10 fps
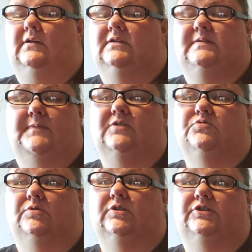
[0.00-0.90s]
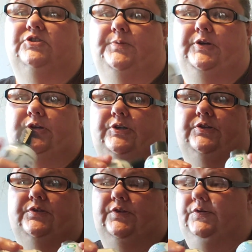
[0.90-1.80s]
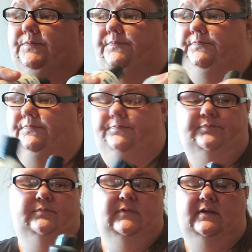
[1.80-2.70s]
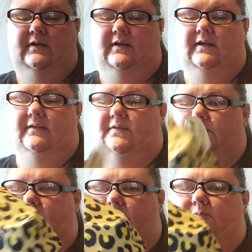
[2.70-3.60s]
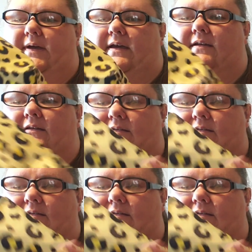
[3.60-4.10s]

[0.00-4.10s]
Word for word: Smells really super good, so... And this beautiful bag.